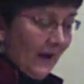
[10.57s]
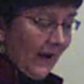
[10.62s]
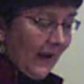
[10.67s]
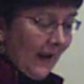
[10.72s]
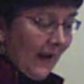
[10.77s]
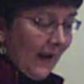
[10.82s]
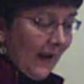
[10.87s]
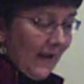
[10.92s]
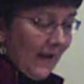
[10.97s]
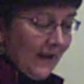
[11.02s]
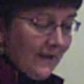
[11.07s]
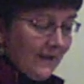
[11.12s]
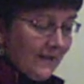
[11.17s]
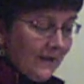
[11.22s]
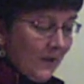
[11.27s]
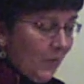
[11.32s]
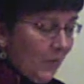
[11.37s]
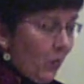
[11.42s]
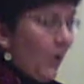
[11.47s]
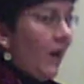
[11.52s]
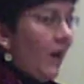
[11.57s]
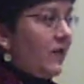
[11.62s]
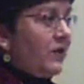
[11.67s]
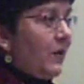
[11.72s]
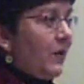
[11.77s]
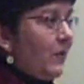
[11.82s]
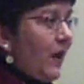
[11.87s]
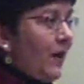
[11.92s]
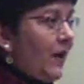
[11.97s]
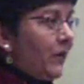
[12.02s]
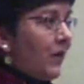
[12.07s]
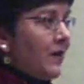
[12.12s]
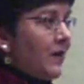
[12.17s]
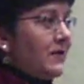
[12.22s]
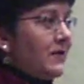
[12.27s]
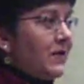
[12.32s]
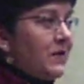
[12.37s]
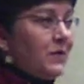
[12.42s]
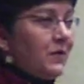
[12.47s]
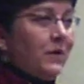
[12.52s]
And we're actually right across the
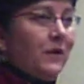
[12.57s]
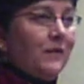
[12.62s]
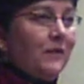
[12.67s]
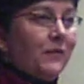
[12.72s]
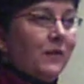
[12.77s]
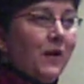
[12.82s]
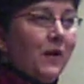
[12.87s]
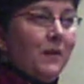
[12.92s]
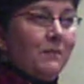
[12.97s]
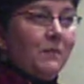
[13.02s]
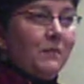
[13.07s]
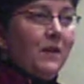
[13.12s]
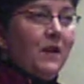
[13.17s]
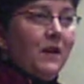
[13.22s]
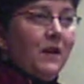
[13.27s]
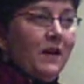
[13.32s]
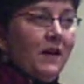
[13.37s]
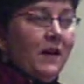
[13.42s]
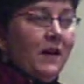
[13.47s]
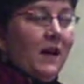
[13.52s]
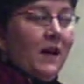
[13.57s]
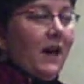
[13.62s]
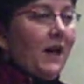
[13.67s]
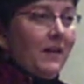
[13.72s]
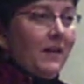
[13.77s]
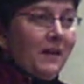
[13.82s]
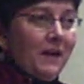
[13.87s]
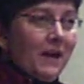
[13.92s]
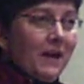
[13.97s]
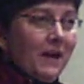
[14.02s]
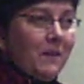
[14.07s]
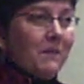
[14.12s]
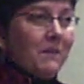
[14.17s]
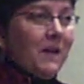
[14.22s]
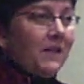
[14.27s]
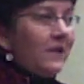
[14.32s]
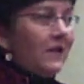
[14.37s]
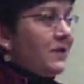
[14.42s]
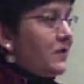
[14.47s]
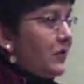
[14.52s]
street from the United
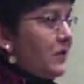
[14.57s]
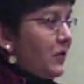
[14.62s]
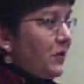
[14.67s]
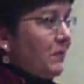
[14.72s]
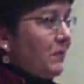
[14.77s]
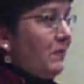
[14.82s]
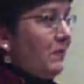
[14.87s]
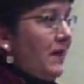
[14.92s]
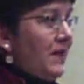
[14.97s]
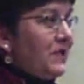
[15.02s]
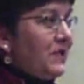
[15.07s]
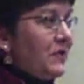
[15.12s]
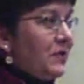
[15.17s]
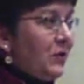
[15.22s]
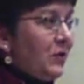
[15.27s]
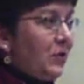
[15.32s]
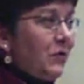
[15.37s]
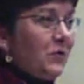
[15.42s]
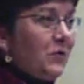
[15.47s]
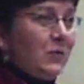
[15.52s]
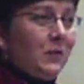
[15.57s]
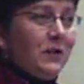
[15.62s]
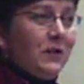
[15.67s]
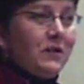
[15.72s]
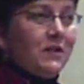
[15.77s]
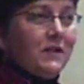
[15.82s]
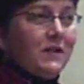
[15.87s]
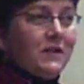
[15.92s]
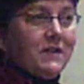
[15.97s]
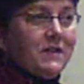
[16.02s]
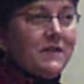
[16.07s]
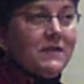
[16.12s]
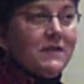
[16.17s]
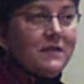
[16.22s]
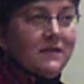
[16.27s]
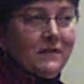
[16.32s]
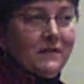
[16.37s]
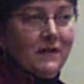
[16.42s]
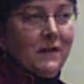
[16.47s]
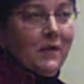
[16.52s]
Methodist Church, Peace Church, which is
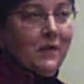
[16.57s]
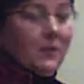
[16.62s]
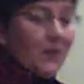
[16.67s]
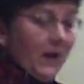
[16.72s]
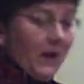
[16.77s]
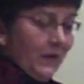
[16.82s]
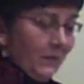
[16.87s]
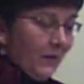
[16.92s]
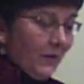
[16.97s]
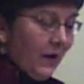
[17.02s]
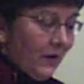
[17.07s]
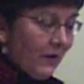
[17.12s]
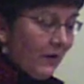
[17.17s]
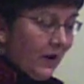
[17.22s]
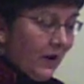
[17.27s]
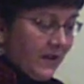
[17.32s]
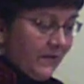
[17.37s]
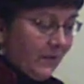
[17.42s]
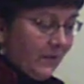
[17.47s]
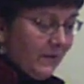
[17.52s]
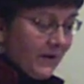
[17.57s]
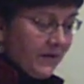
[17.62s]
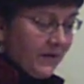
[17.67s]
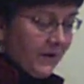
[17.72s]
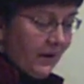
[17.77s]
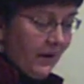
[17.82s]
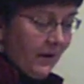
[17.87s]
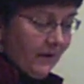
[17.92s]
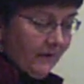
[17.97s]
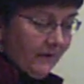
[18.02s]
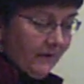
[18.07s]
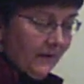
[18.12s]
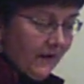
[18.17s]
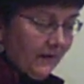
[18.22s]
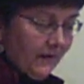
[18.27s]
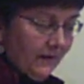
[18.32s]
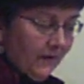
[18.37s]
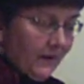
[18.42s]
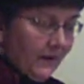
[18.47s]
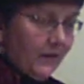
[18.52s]
right across from us. You have
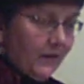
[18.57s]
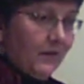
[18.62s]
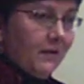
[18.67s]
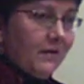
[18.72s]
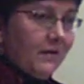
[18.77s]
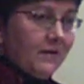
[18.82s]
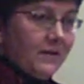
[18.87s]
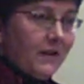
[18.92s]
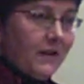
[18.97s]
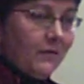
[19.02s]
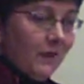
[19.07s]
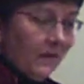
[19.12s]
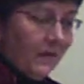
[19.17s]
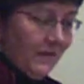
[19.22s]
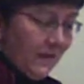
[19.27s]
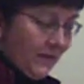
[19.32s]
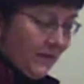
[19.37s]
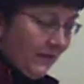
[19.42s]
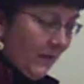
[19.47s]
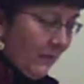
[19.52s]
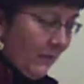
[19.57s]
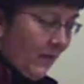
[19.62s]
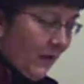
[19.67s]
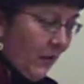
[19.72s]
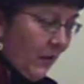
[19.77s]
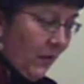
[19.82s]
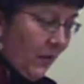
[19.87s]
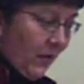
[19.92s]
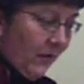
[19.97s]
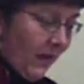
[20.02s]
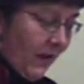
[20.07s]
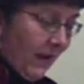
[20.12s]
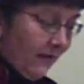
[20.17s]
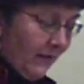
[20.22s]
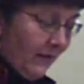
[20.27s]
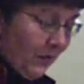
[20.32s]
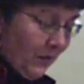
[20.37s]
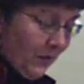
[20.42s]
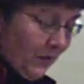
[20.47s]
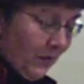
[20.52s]
several of us from the North
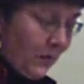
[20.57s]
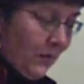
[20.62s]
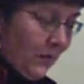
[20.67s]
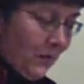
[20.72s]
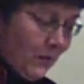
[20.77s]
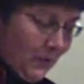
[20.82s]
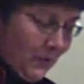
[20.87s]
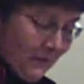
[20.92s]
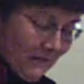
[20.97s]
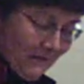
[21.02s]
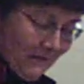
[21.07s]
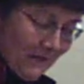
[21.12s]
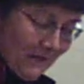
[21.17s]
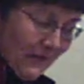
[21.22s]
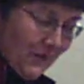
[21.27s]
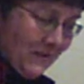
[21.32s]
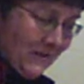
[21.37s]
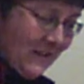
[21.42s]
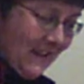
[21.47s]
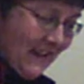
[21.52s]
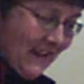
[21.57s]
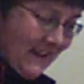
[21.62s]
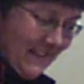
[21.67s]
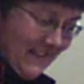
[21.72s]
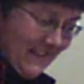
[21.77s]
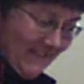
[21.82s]
Avenue crew here tonight.